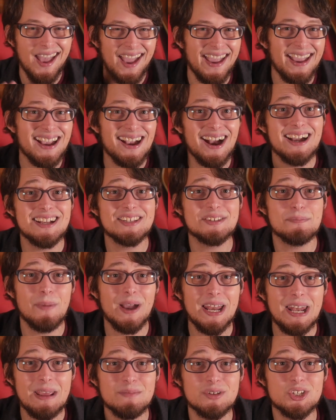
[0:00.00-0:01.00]
Hey guys,
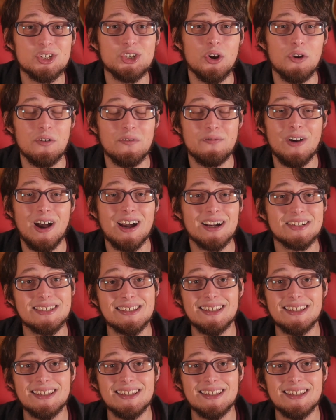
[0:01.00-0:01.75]
my name is Jonah Fox.